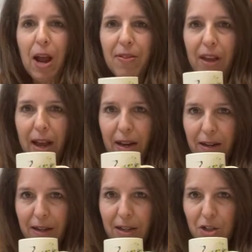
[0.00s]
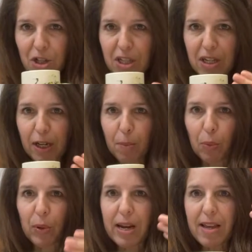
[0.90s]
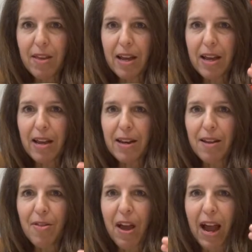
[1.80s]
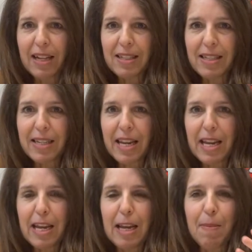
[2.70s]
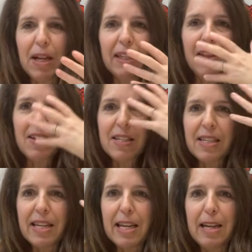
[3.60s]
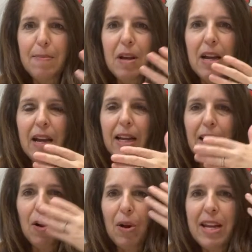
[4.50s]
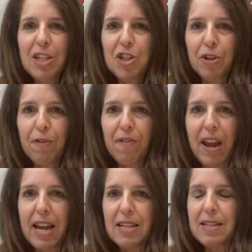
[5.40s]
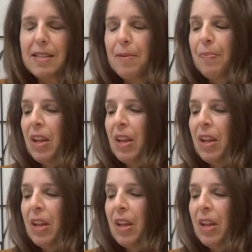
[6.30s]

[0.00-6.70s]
and then just breathe in that steam and let the steam, hit your face.